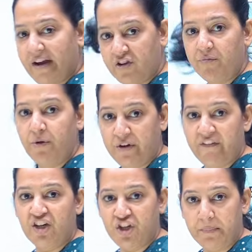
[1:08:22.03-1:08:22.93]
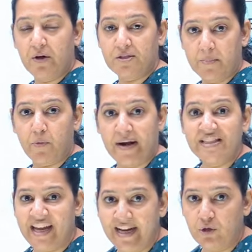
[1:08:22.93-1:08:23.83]
rate of putrefaction because it provides
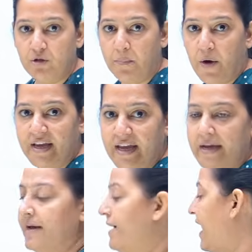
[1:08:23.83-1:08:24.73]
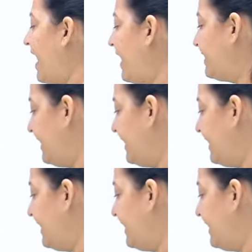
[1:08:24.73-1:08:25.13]
heat to the body, and